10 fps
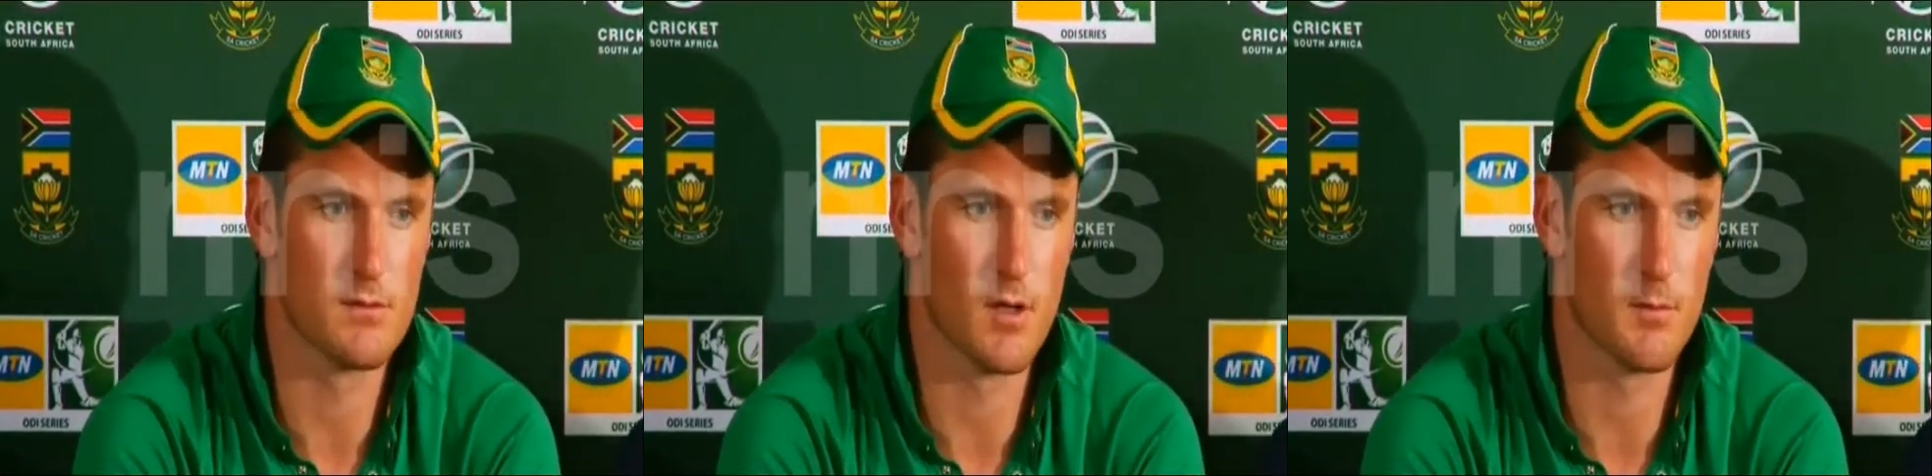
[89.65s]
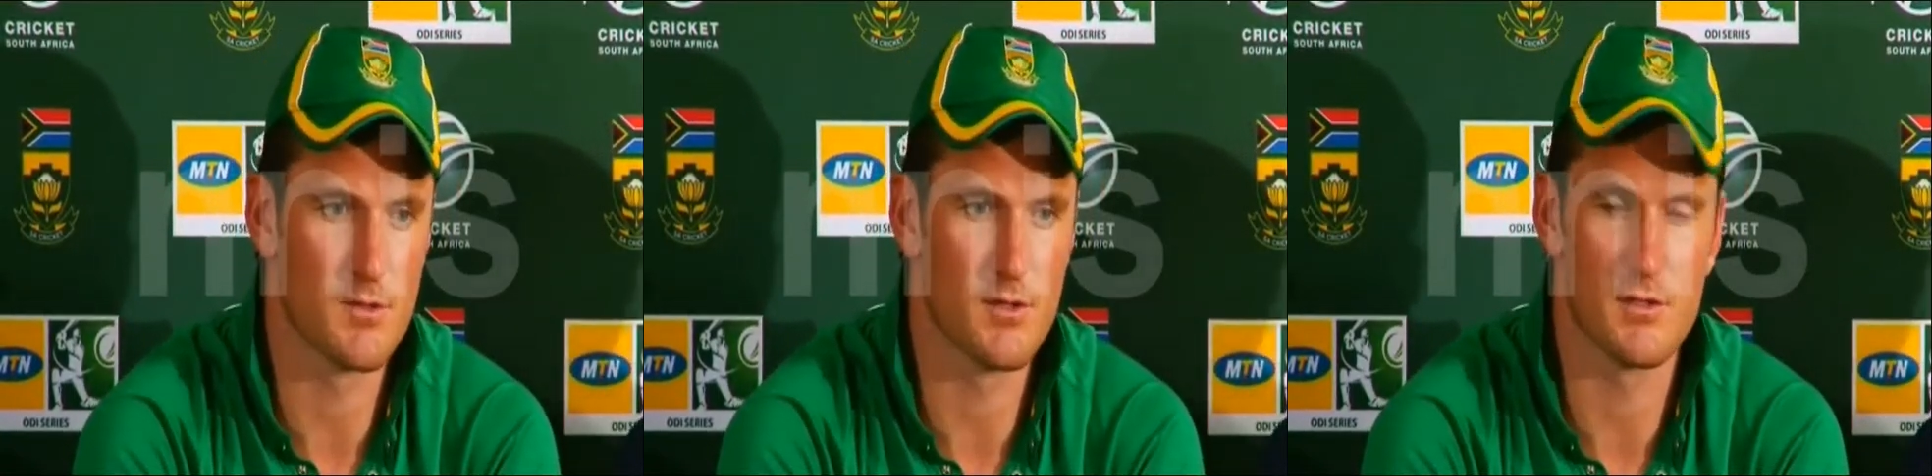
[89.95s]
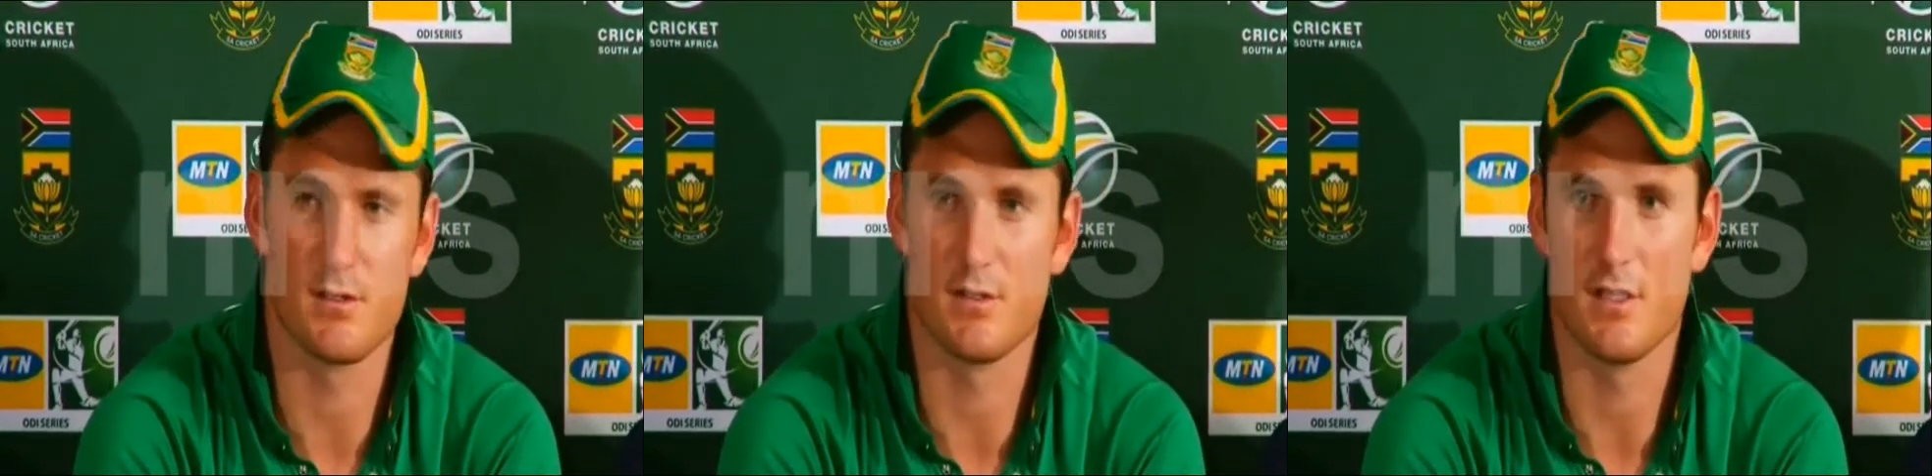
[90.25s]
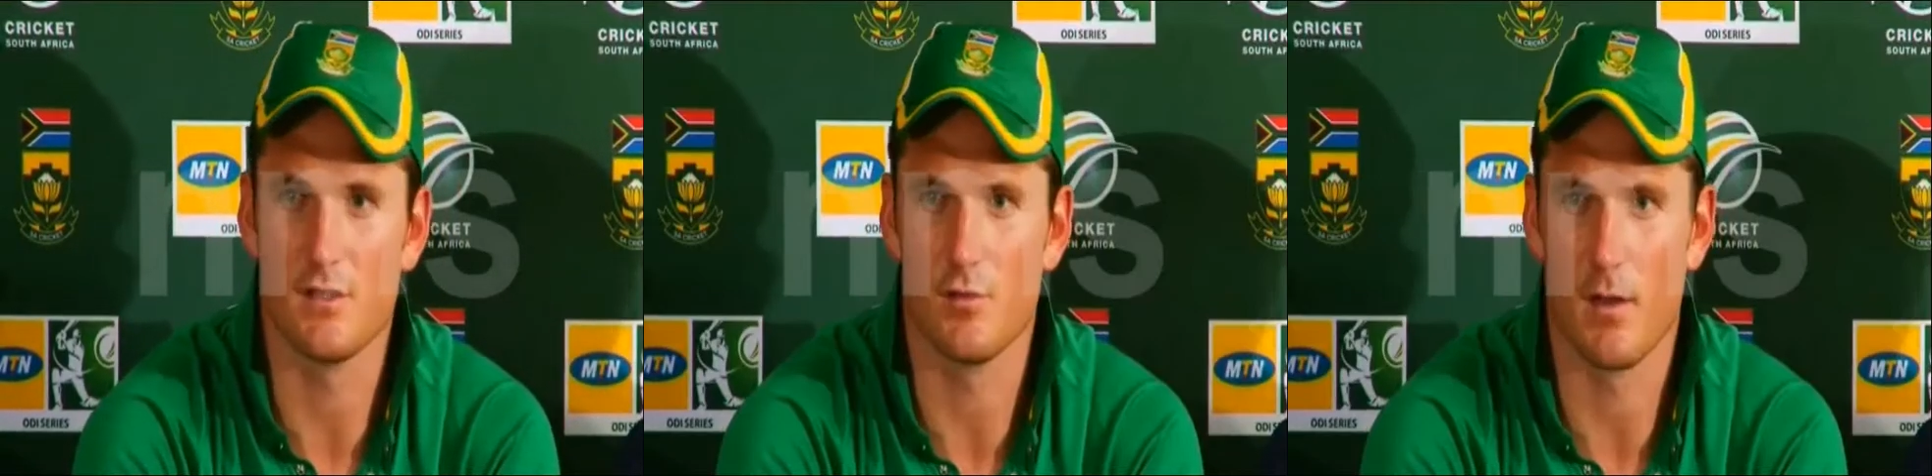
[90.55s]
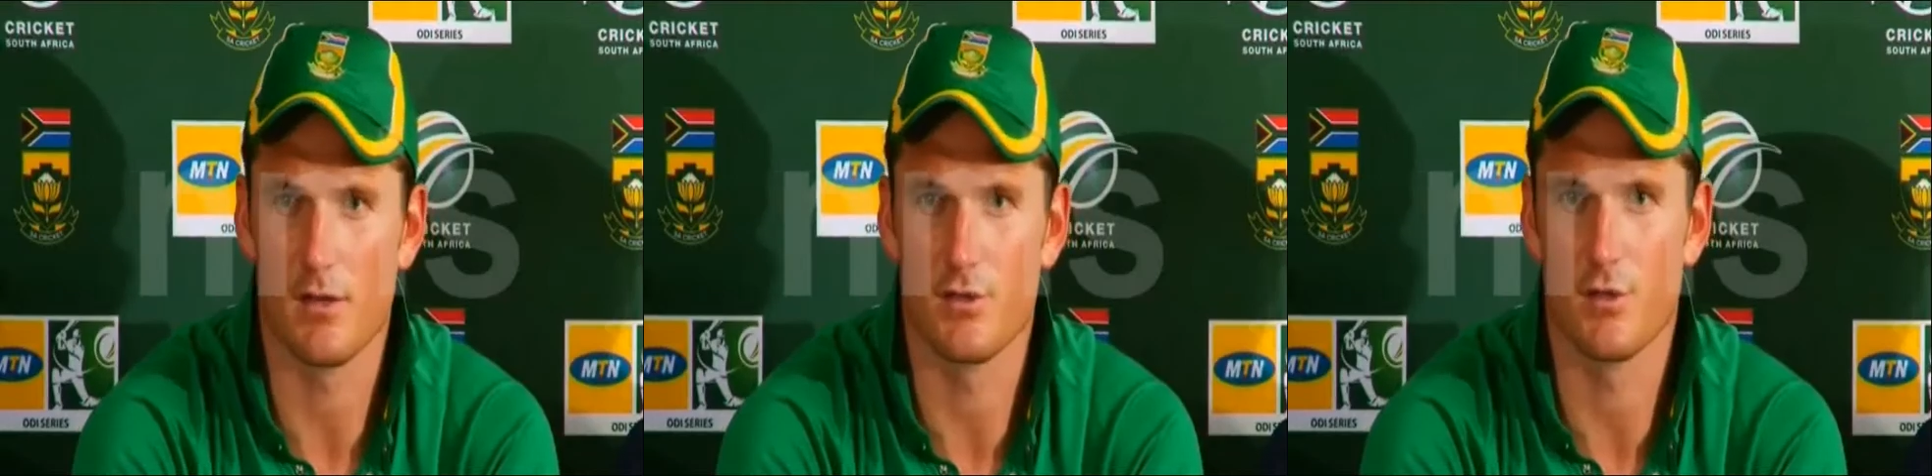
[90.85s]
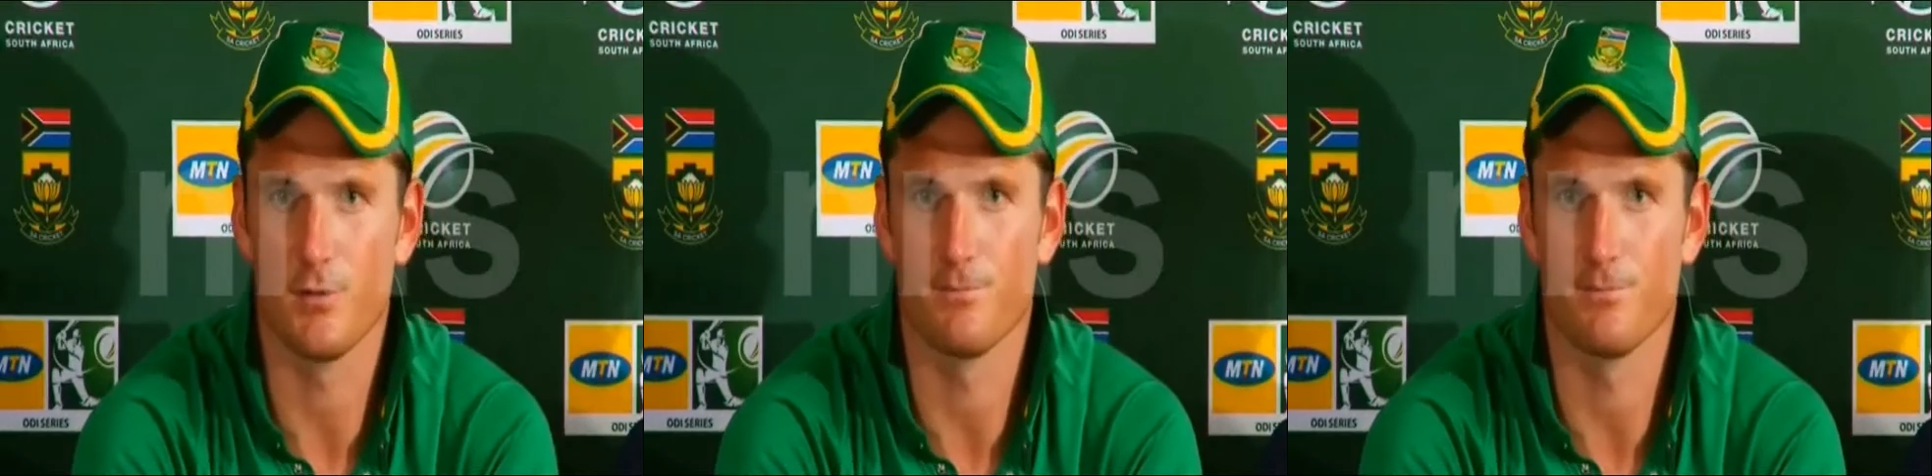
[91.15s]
the opportunity to see too much. You